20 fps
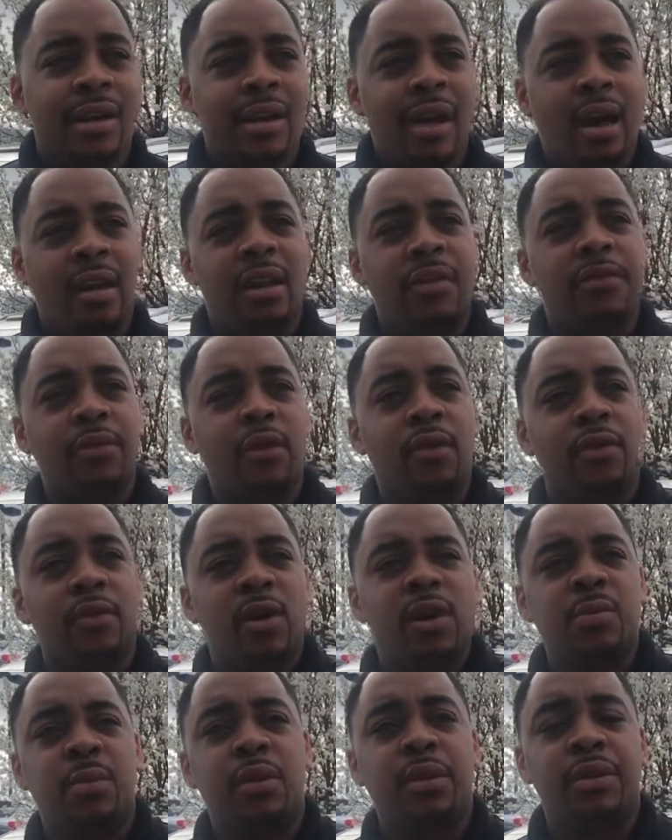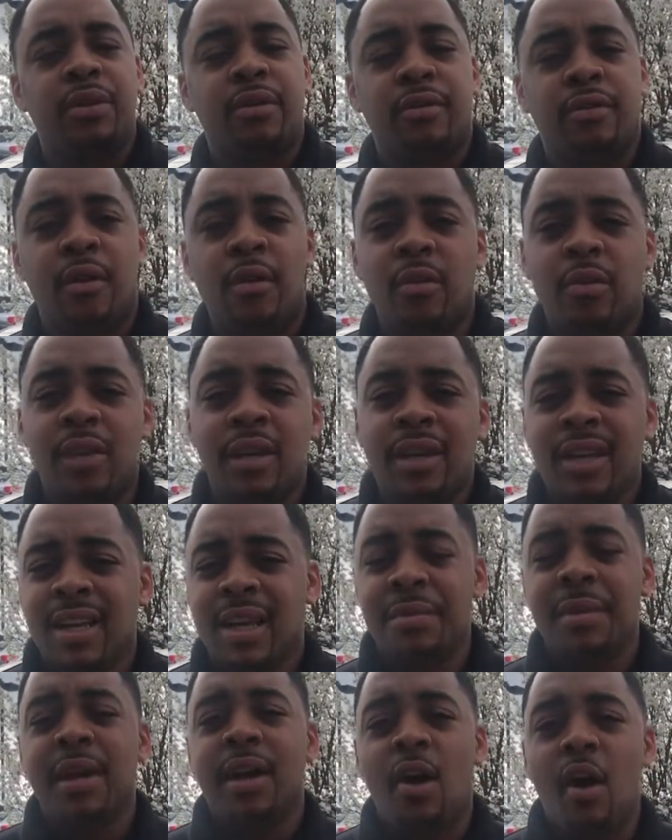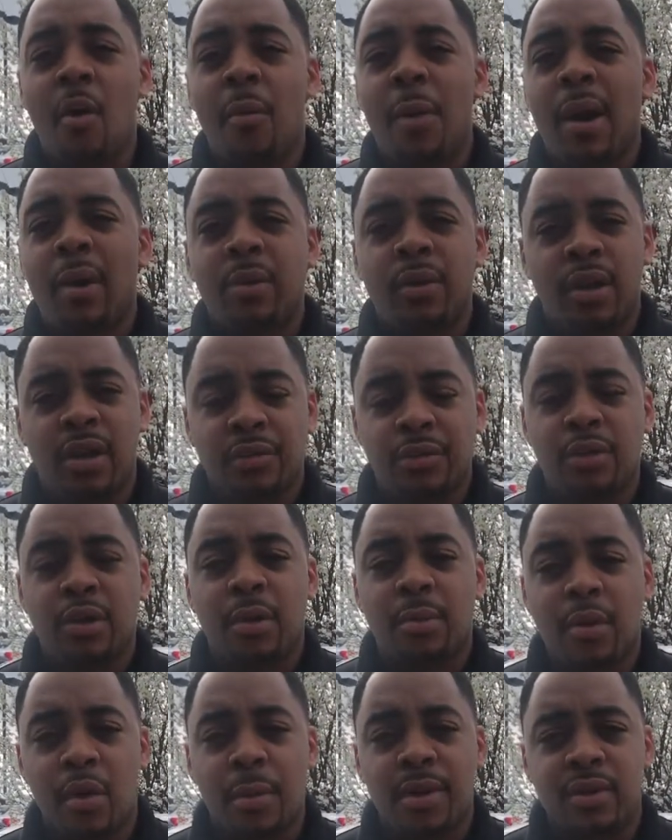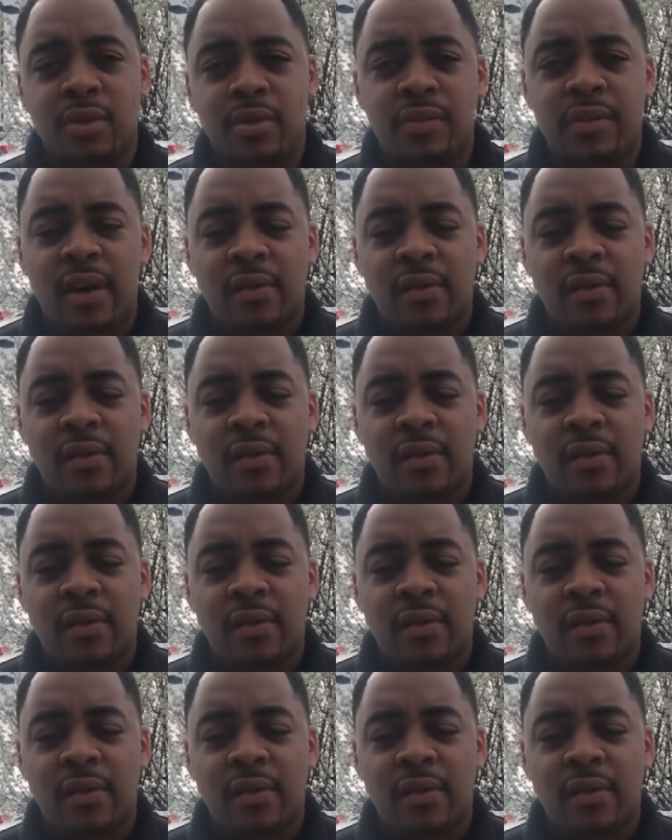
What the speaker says: I left you a voicemail on your phone. Give me a call back whenever you get a moment.